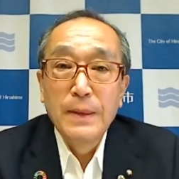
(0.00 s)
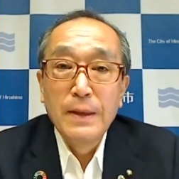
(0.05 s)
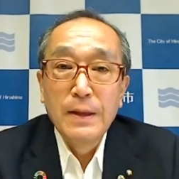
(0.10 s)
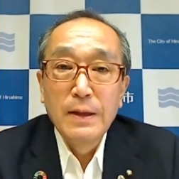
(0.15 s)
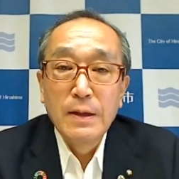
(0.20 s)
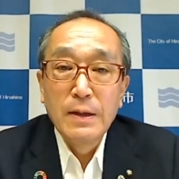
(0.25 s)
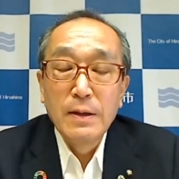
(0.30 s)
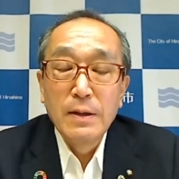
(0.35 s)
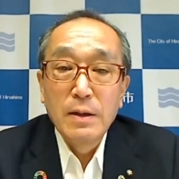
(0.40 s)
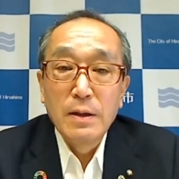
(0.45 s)

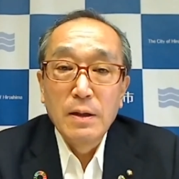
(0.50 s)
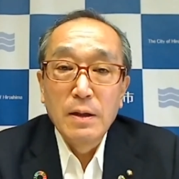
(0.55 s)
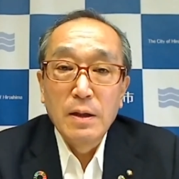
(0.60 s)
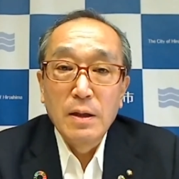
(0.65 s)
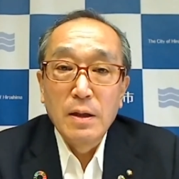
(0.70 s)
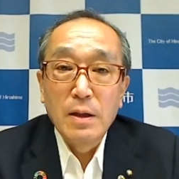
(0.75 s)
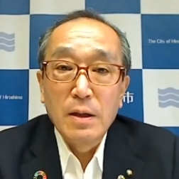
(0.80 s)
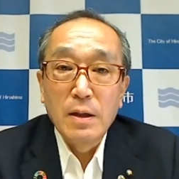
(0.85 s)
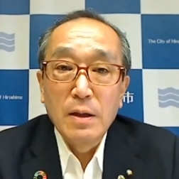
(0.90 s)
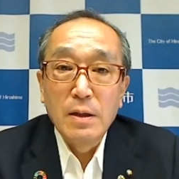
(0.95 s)
with regard
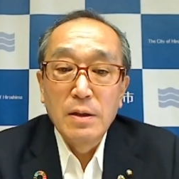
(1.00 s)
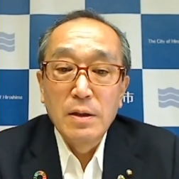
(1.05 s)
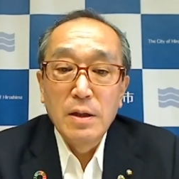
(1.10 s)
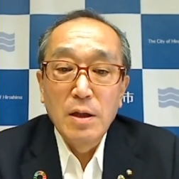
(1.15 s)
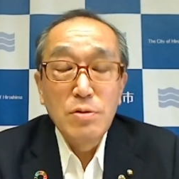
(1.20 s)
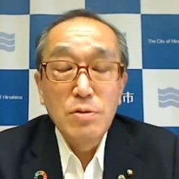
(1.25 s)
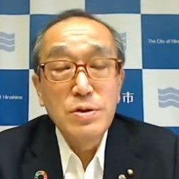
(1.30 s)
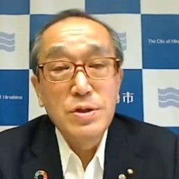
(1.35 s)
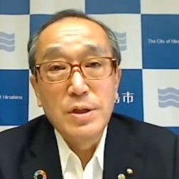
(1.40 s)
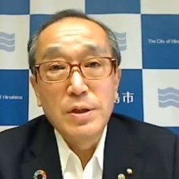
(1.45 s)
to
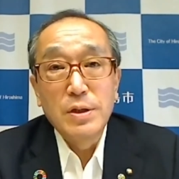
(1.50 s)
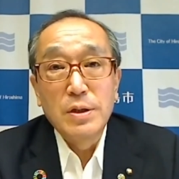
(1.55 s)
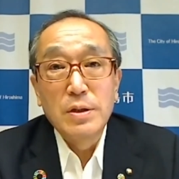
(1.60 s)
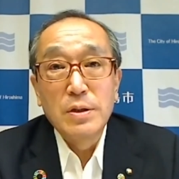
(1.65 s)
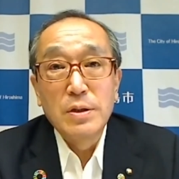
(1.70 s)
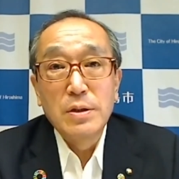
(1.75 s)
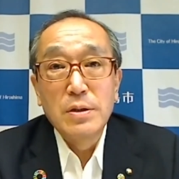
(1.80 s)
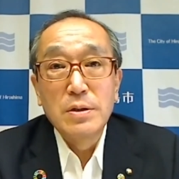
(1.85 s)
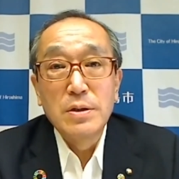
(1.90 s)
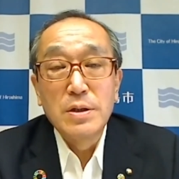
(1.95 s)
the nuclear
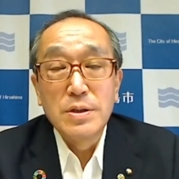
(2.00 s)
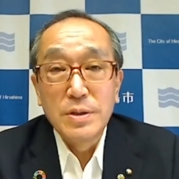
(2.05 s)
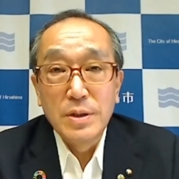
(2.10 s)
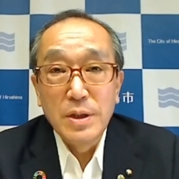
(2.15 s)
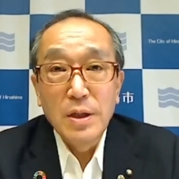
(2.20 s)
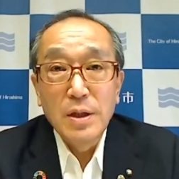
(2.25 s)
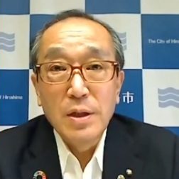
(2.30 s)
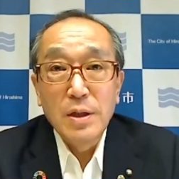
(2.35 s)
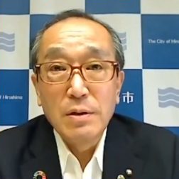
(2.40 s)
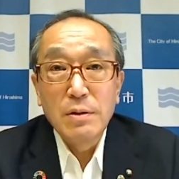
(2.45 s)
deterrence
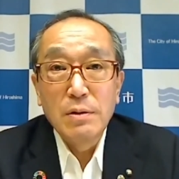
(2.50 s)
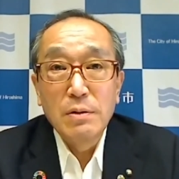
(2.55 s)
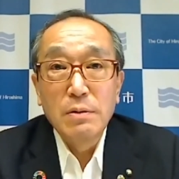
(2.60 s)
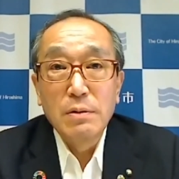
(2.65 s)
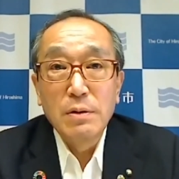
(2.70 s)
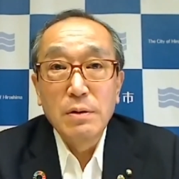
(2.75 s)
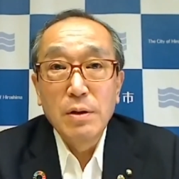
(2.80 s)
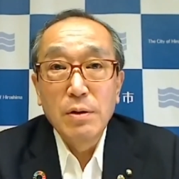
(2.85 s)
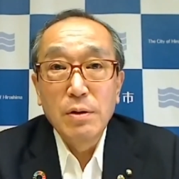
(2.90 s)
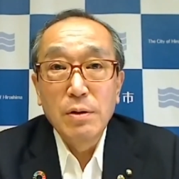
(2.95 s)

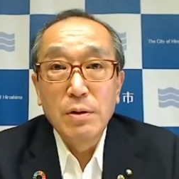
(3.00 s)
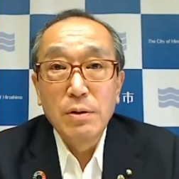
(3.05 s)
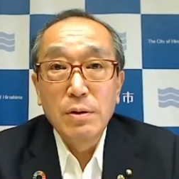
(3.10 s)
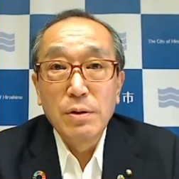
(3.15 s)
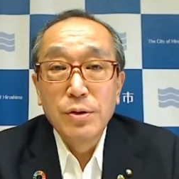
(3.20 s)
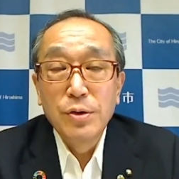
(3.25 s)
theory,